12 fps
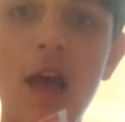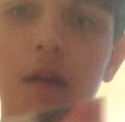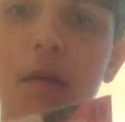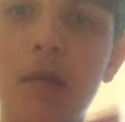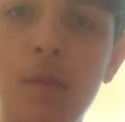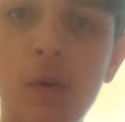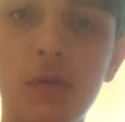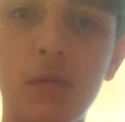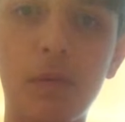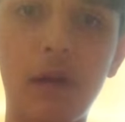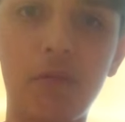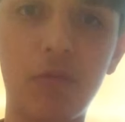another
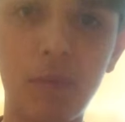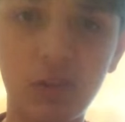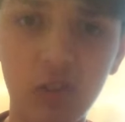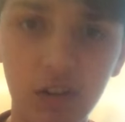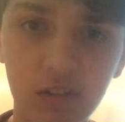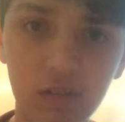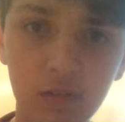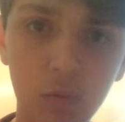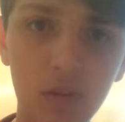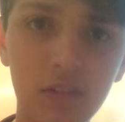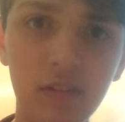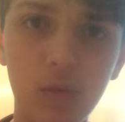multi-pack from the Match Attax
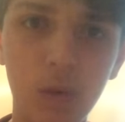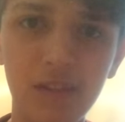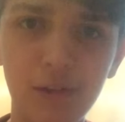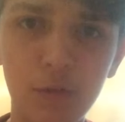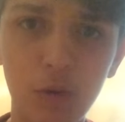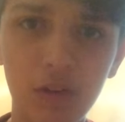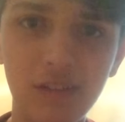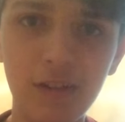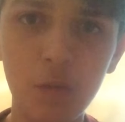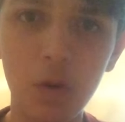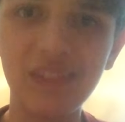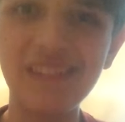
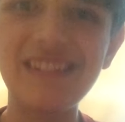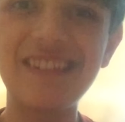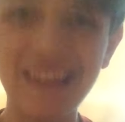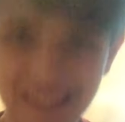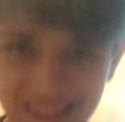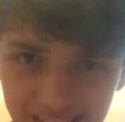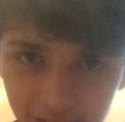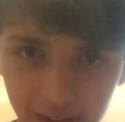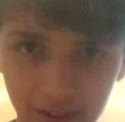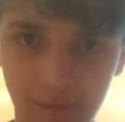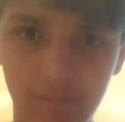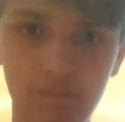2020-21 season.